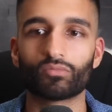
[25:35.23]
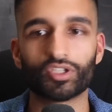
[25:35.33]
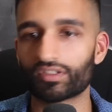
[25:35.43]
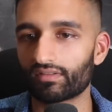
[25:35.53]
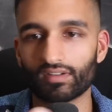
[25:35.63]

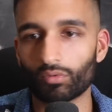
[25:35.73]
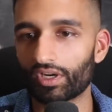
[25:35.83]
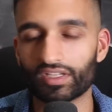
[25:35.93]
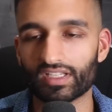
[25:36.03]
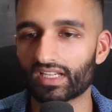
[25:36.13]
which
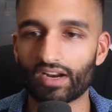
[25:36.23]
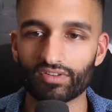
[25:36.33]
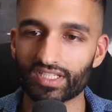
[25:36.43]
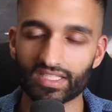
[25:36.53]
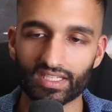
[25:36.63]
awareness is not
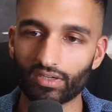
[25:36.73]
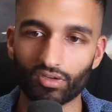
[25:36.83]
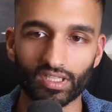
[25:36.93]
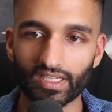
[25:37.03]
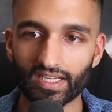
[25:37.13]
resisting
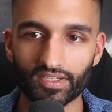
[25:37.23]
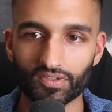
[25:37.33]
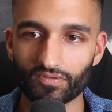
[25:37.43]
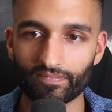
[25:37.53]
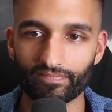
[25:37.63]
or clinging
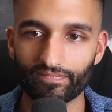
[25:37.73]
to.